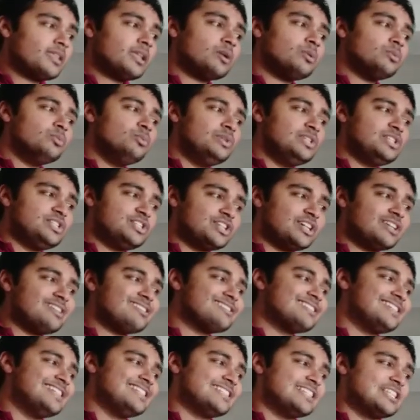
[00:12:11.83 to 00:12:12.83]
we just
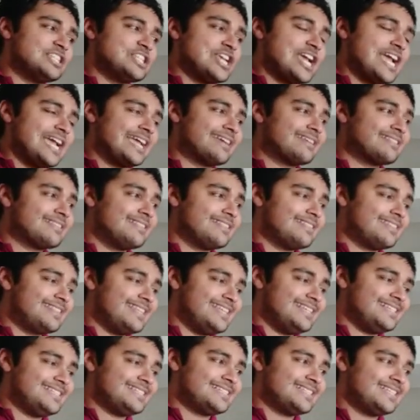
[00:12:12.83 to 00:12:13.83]
need to check that
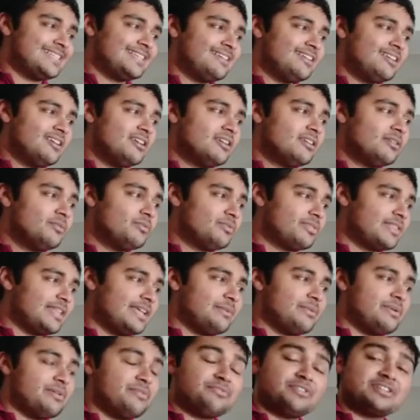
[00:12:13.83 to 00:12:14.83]
this thing
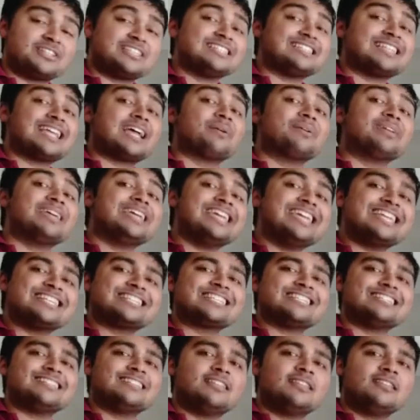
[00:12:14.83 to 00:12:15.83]
we've written down
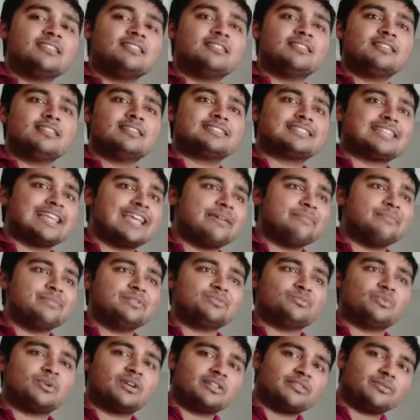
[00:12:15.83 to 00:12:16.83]
isn't the same as
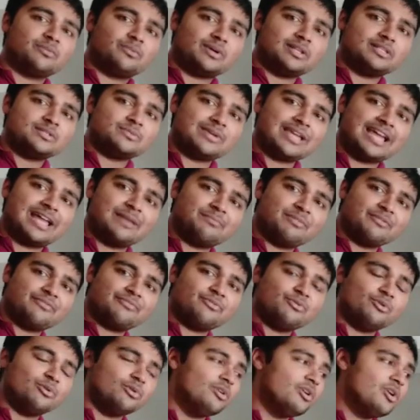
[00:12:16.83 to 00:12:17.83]
one of the ones we had
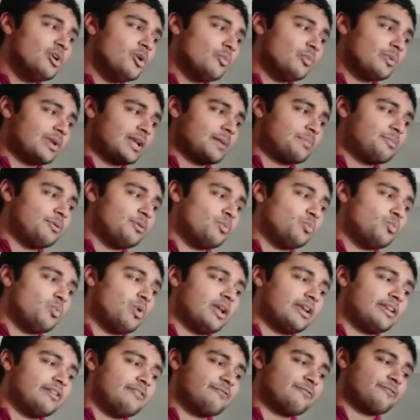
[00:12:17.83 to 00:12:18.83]
before when I put
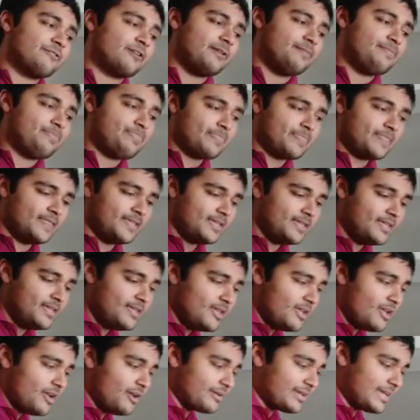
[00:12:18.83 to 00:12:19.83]
1 in front.
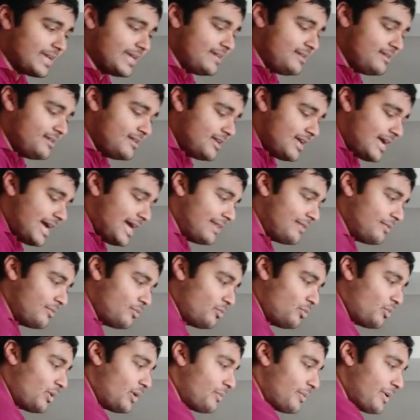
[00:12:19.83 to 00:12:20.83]
Okay, and
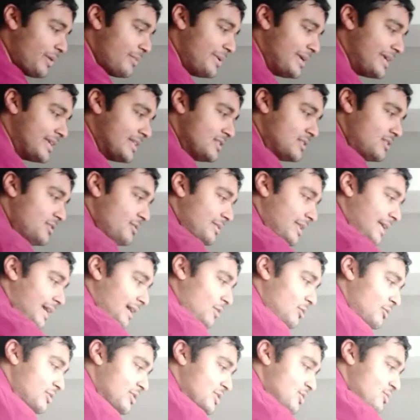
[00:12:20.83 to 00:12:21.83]
one way we can do that,
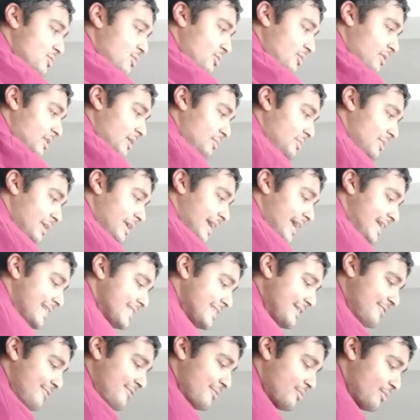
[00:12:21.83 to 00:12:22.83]
or ensure that we get a
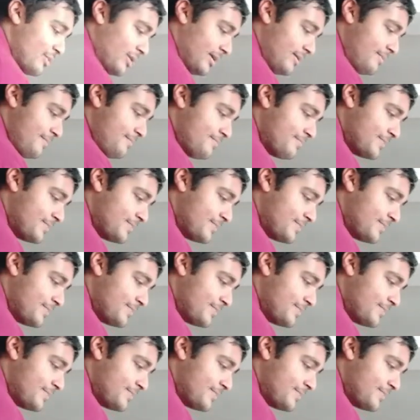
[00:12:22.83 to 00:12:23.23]
different one,